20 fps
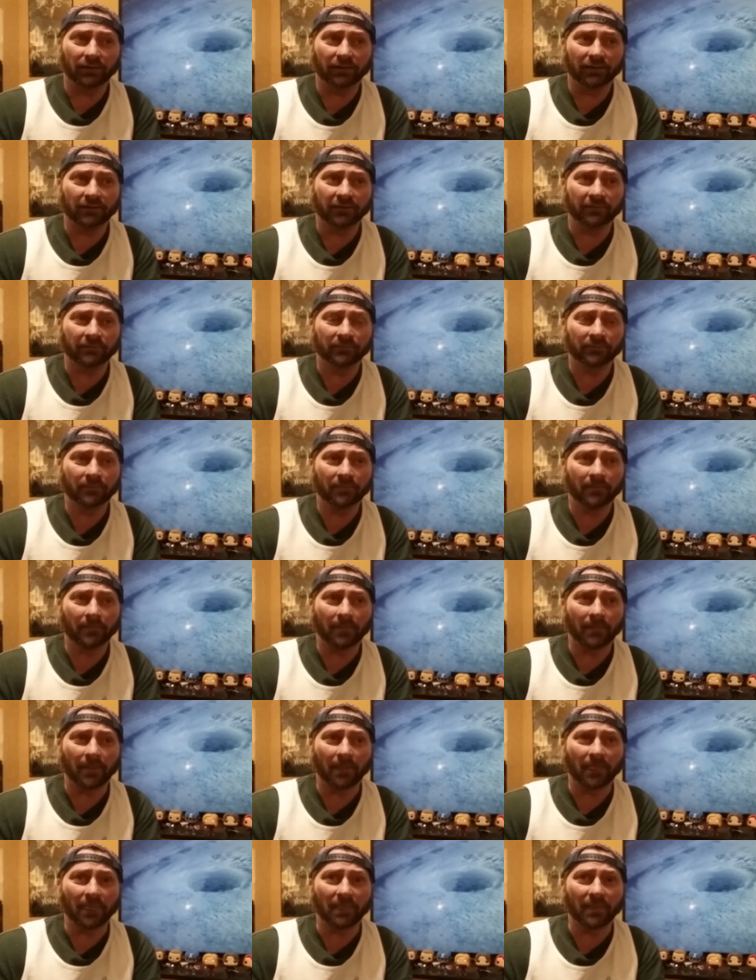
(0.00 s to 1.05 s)
Um,
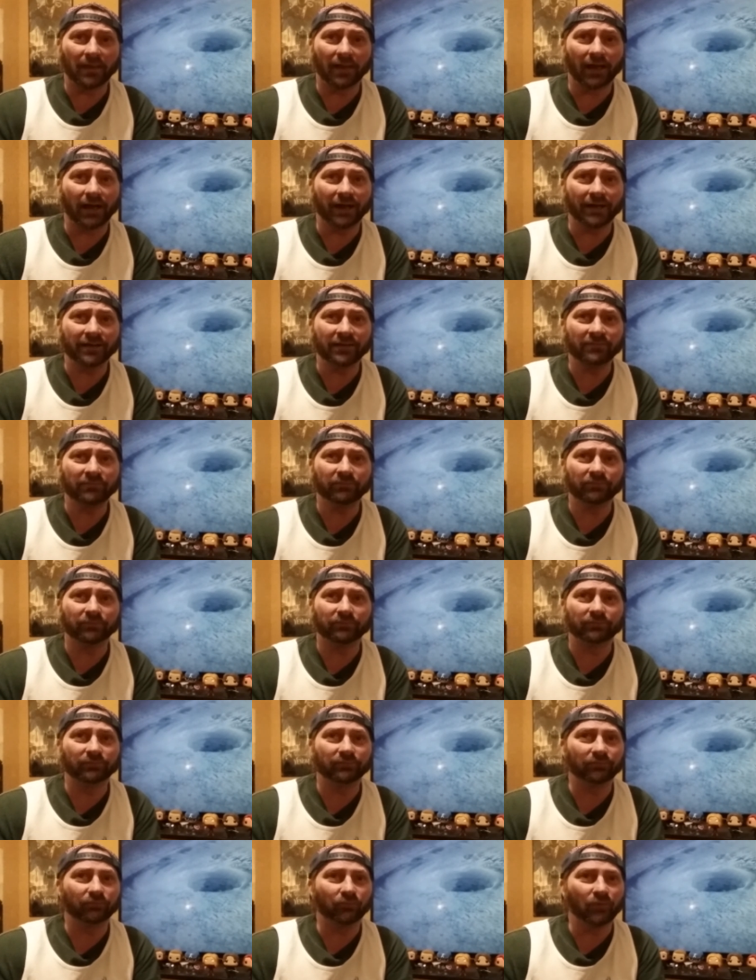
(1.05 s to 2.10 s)
I
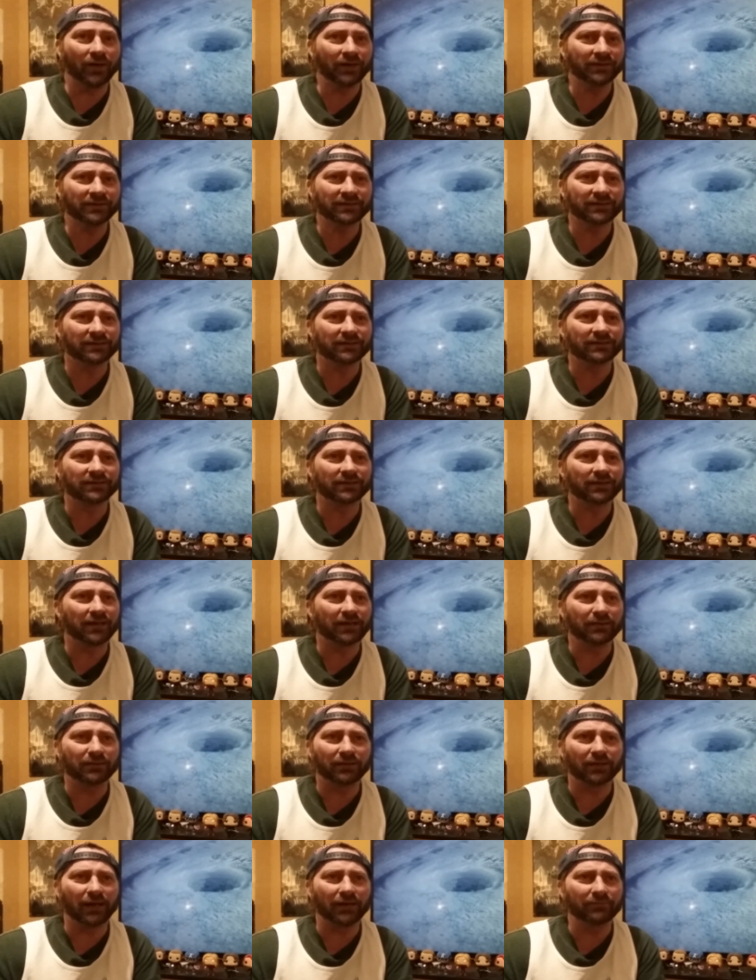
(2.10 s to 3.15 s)
want to
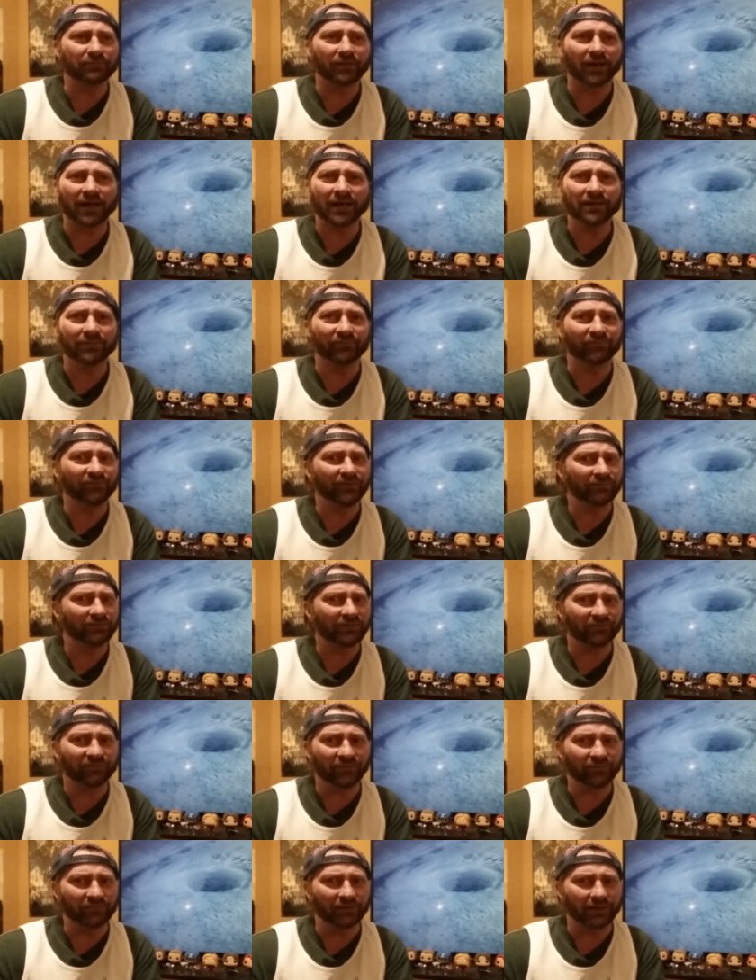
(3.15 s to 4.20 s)
say I'm, I am
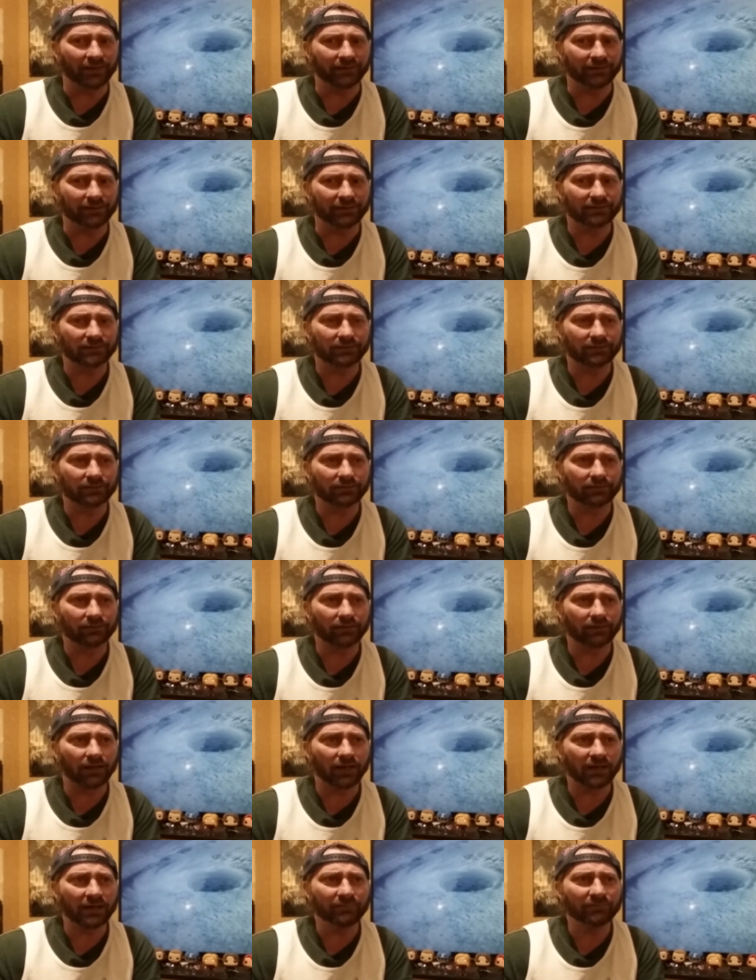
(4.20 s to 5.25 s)
50 50 on this.
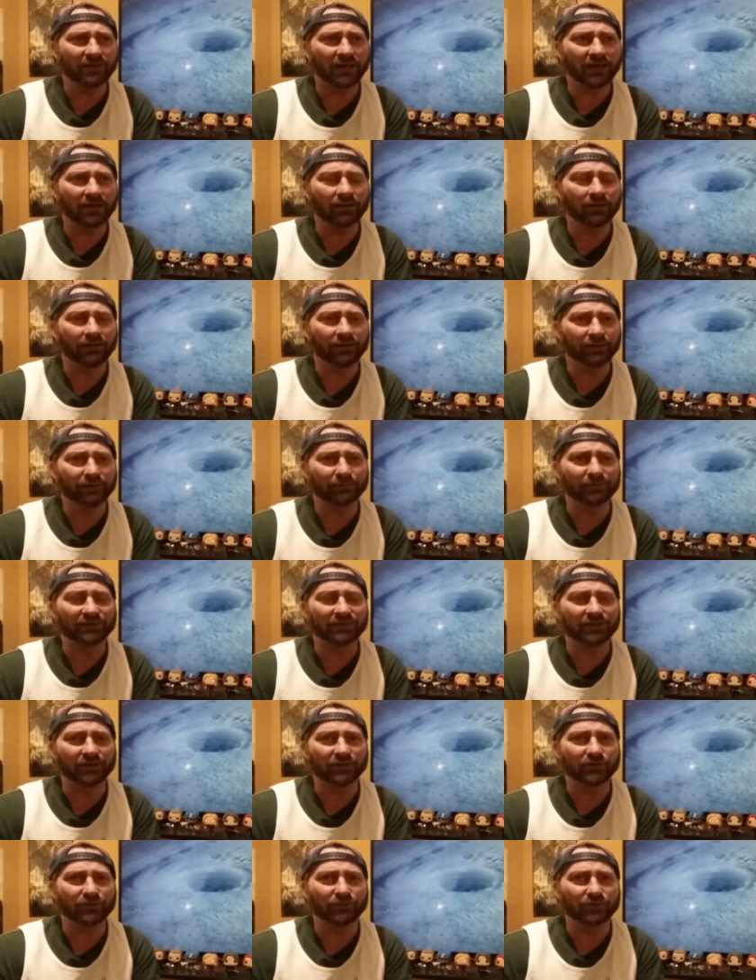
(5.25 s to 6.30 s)
I am not
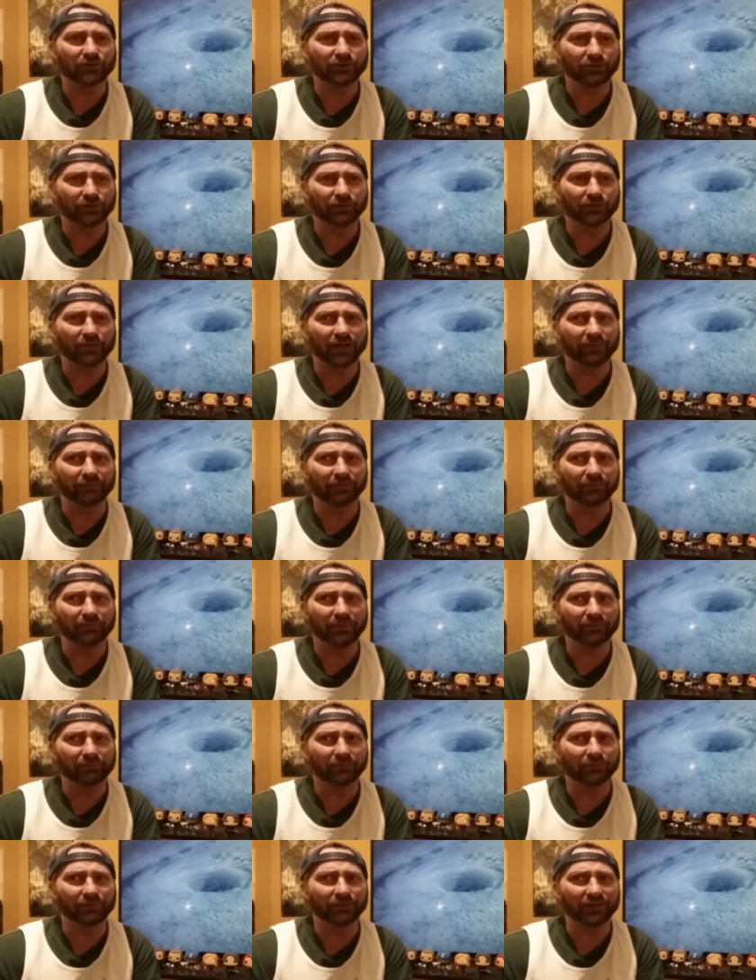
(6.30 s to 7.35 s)
100% sure I
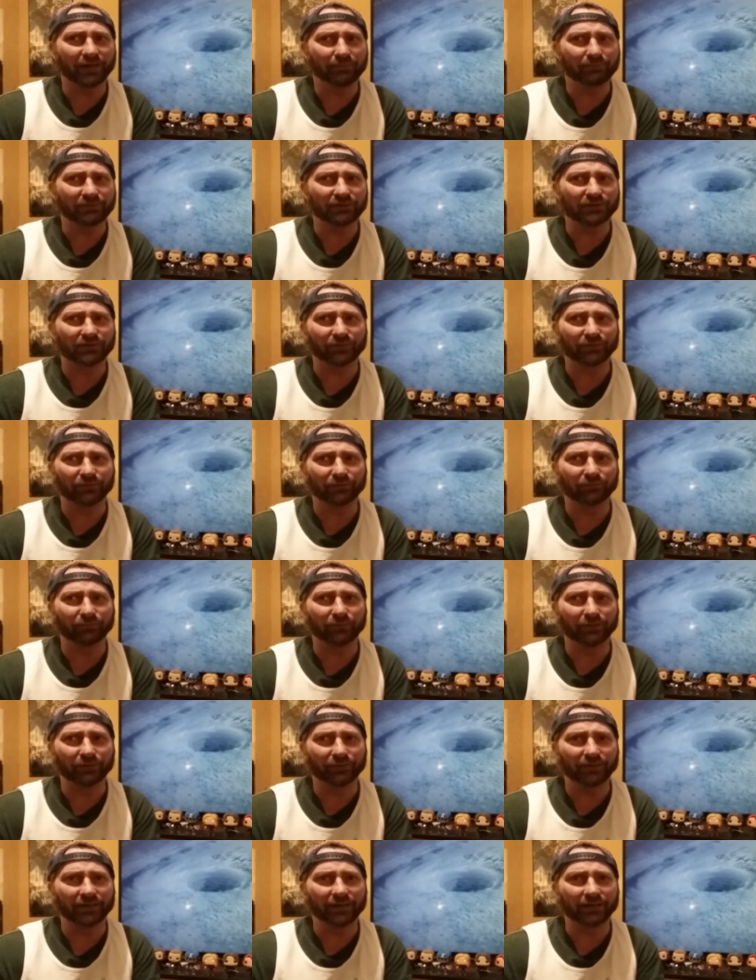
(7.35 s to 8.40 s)
remember an episode
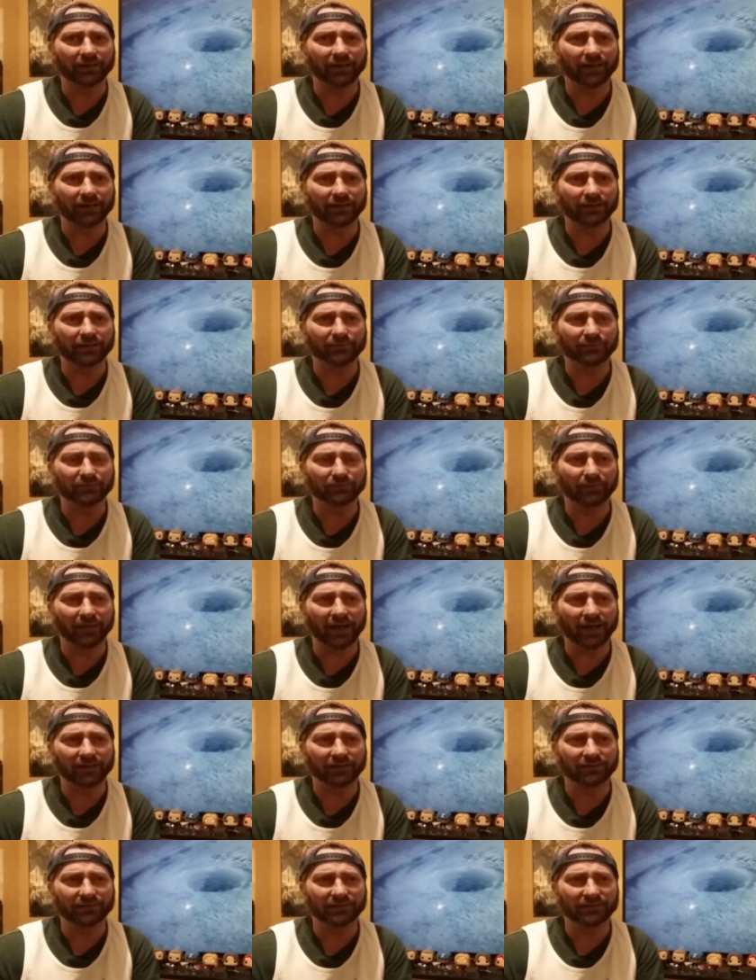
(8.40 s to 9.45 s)
where that guy comes
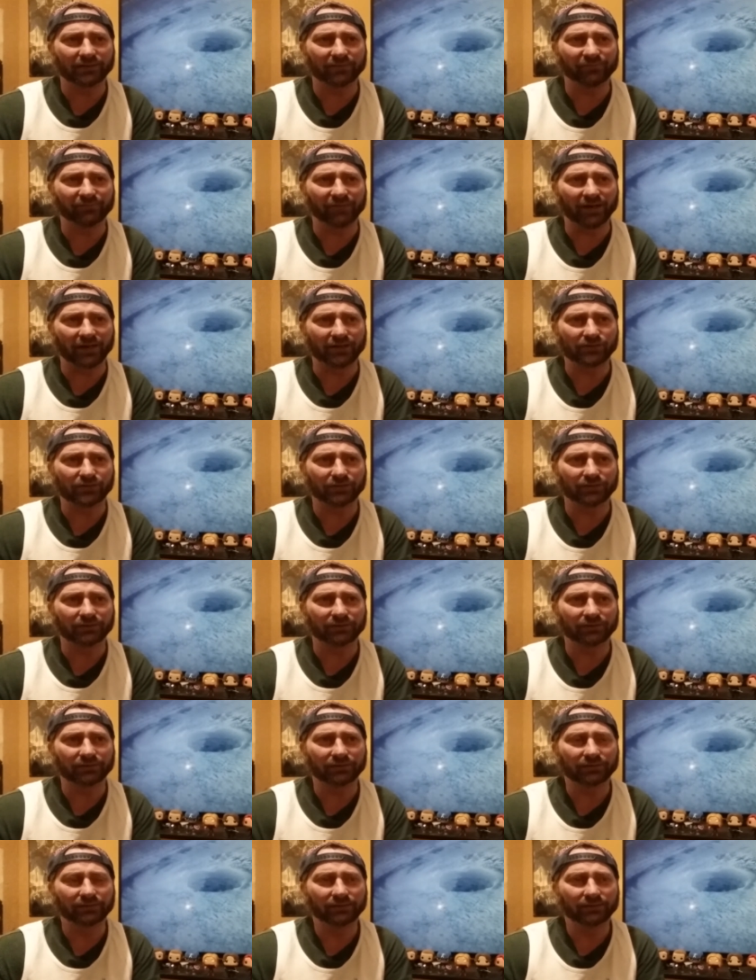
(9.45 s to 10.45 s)
back in some fashion.